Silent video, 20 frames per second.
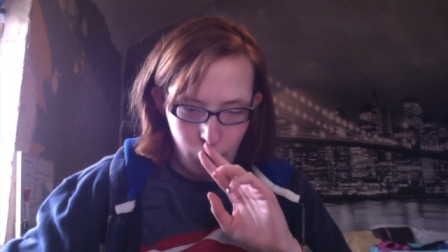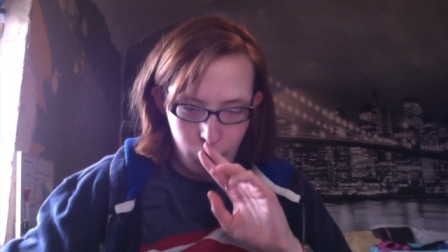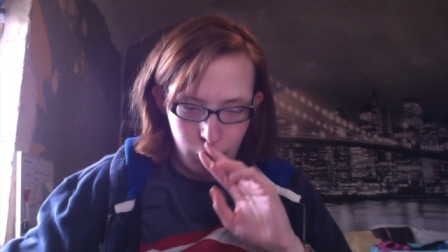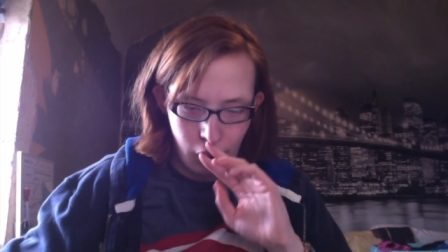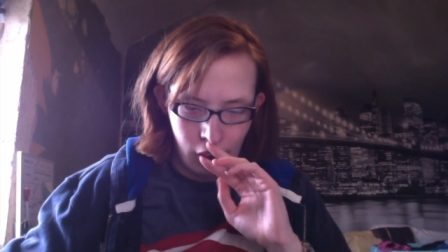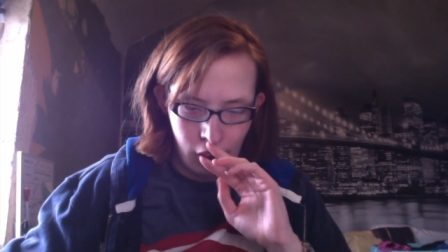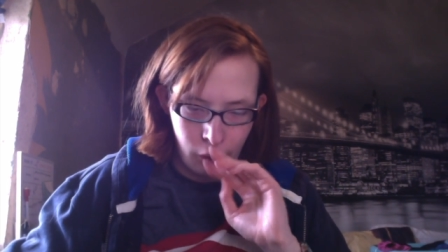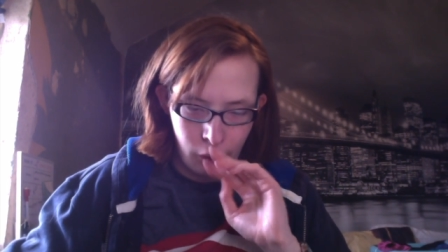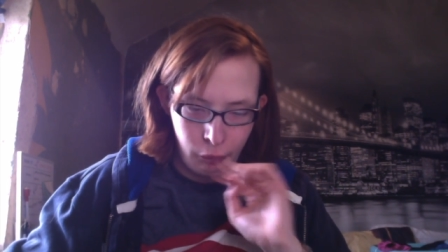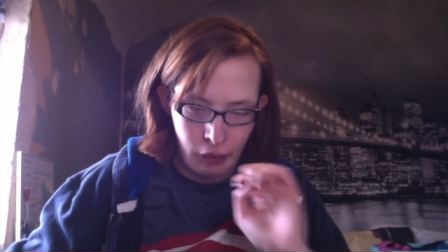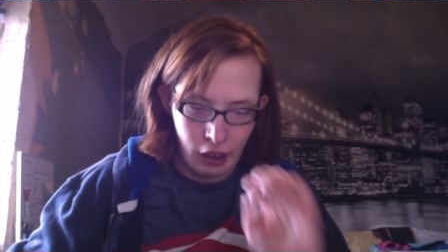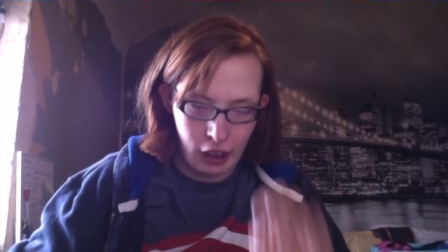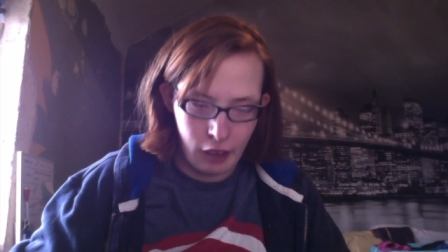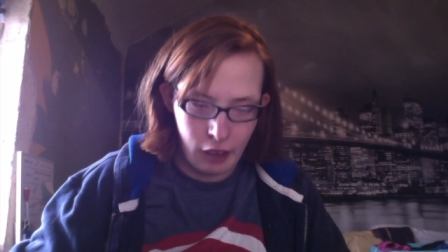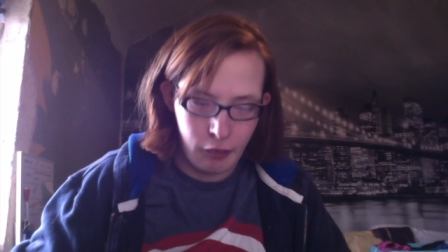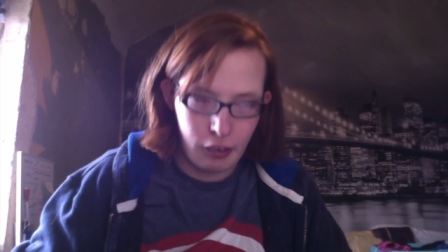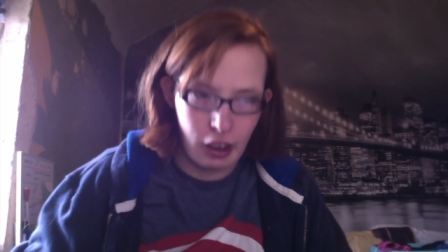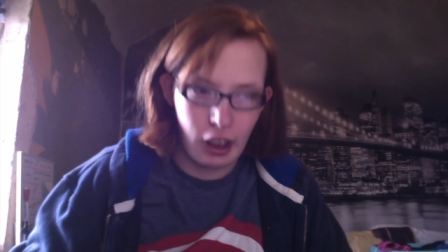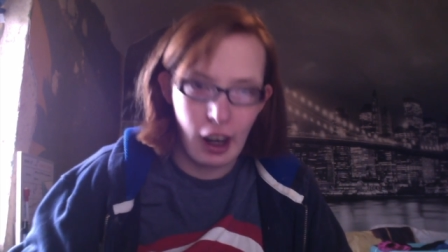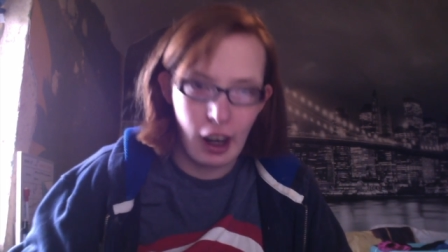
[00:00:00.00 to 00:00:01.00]
pardon me,
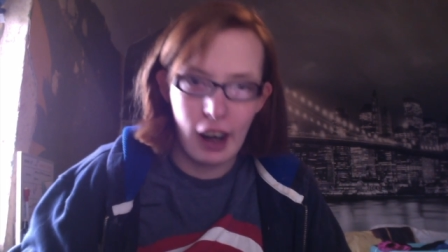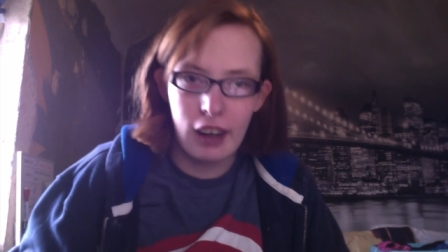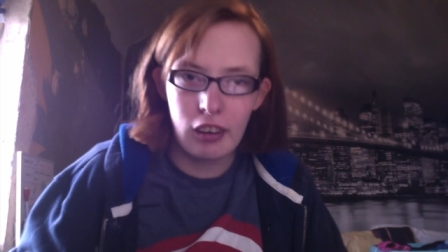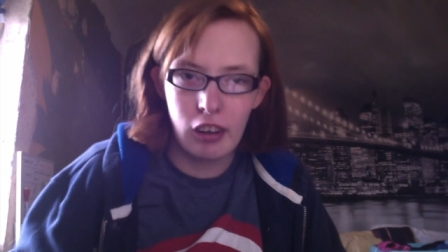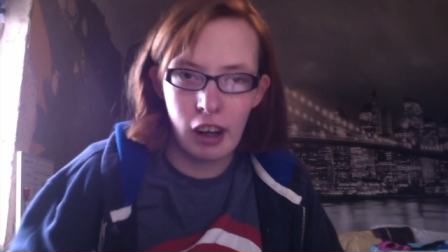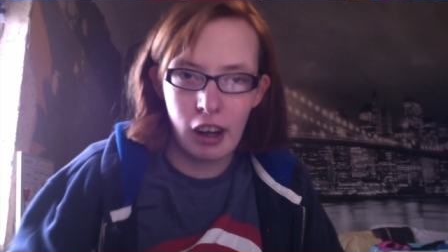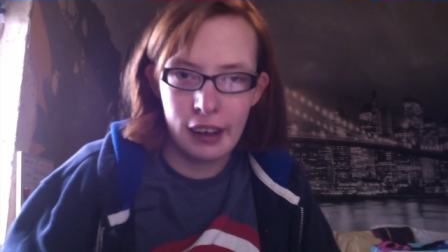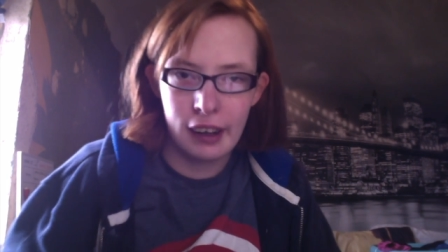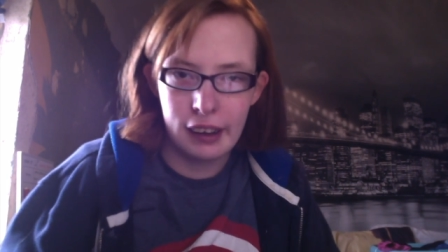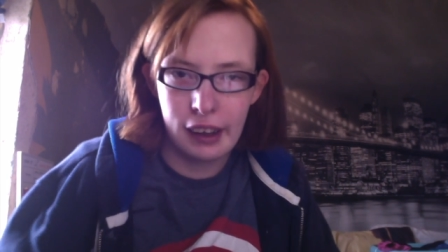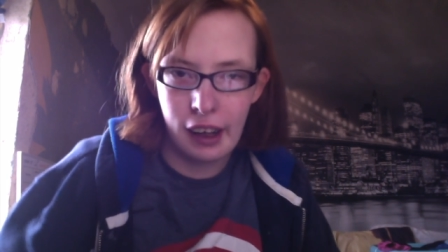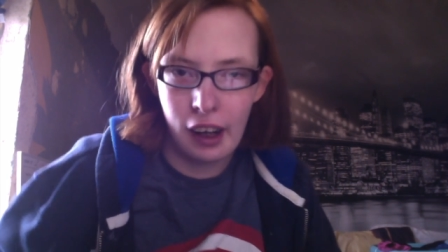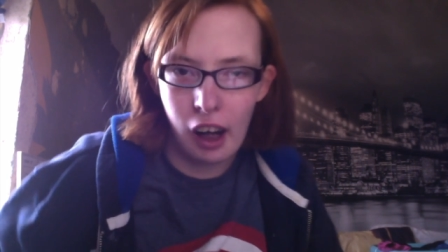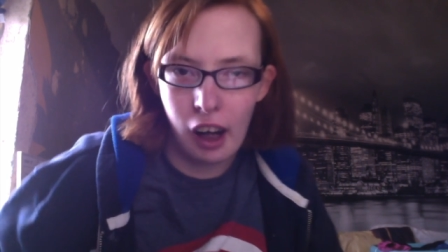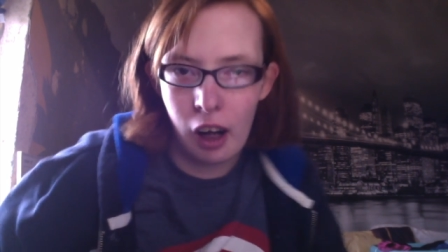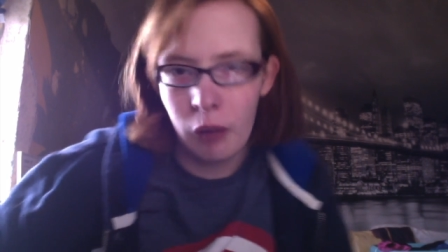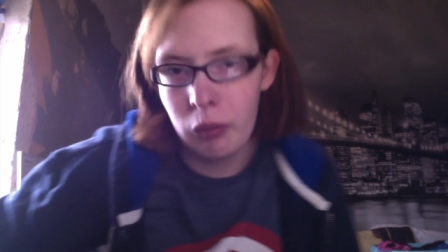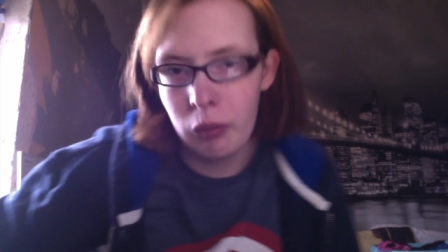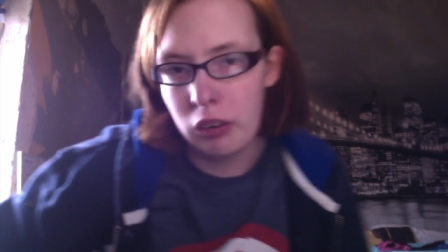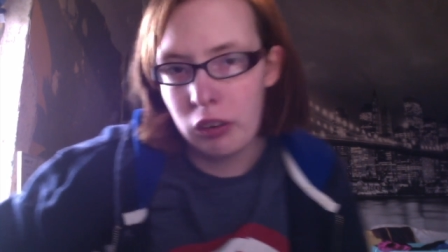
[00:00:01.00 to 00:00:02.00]
if you guys like it,
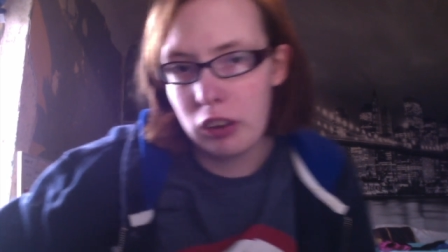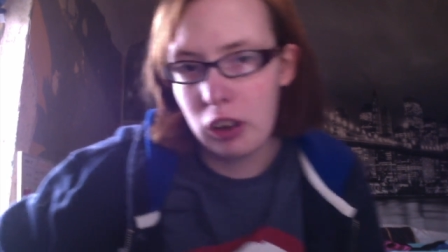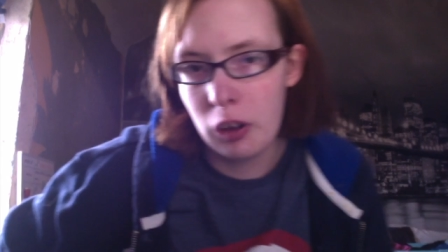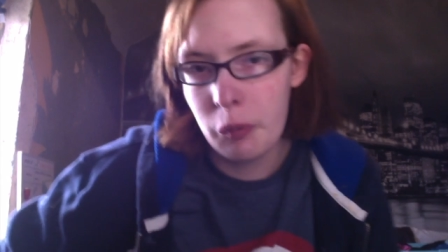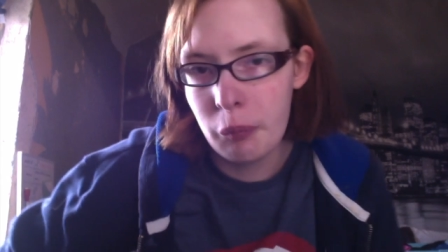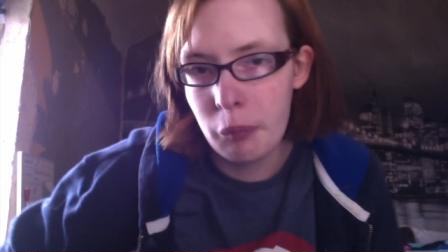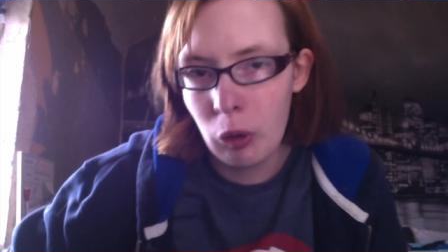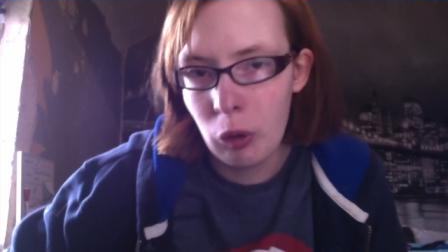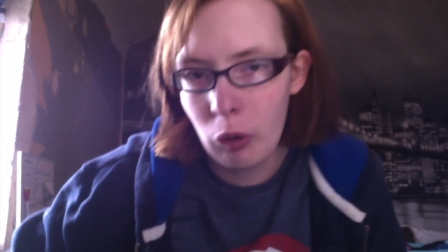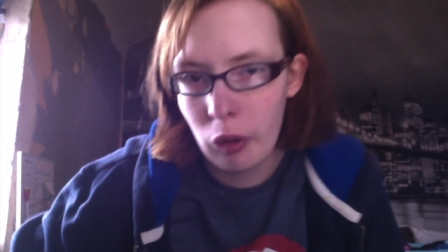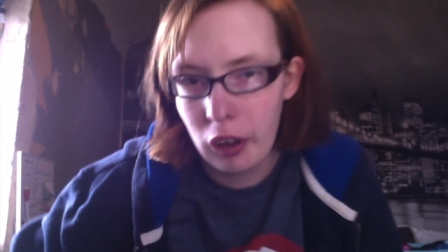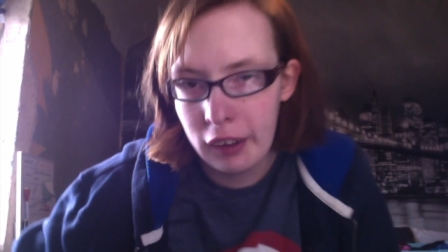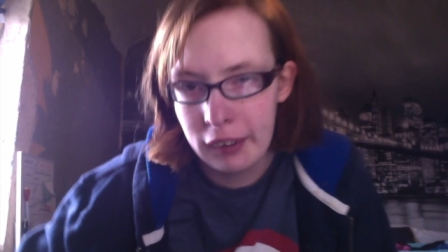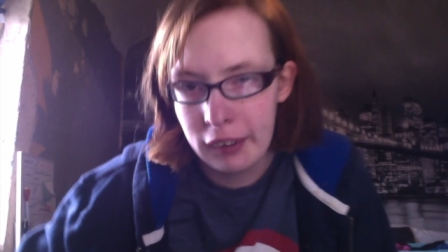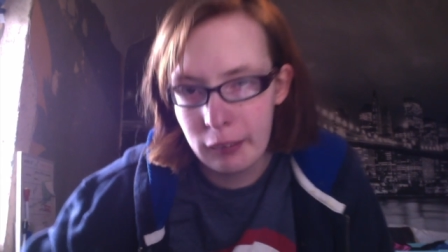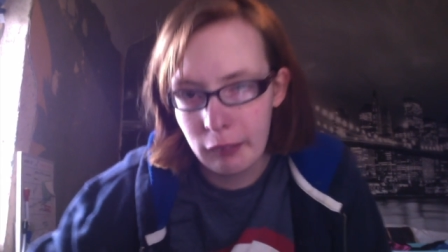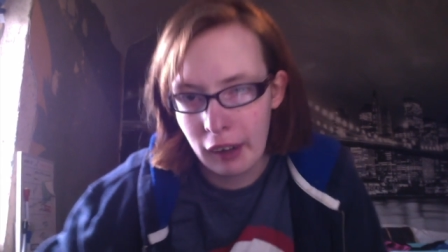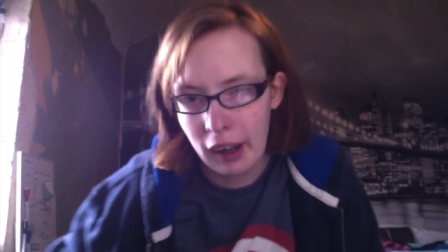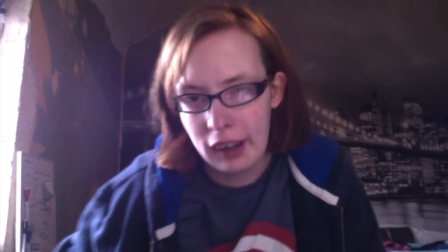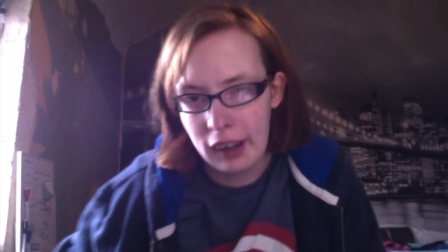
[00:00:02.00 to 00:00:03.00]
I will do more
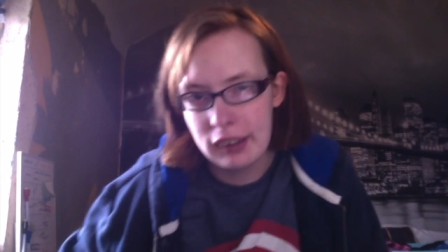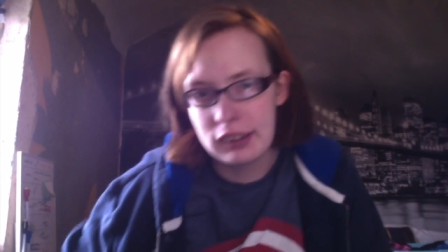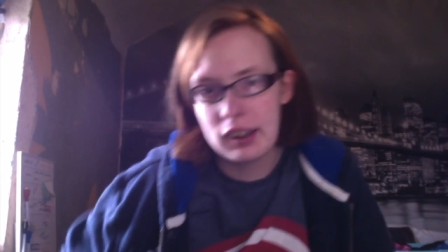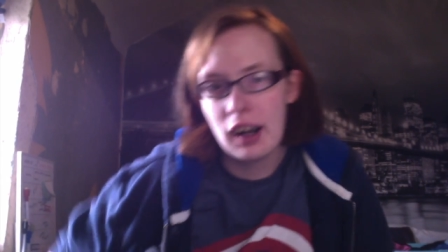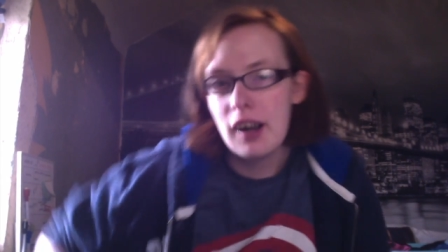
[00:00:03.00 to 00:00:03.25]
advice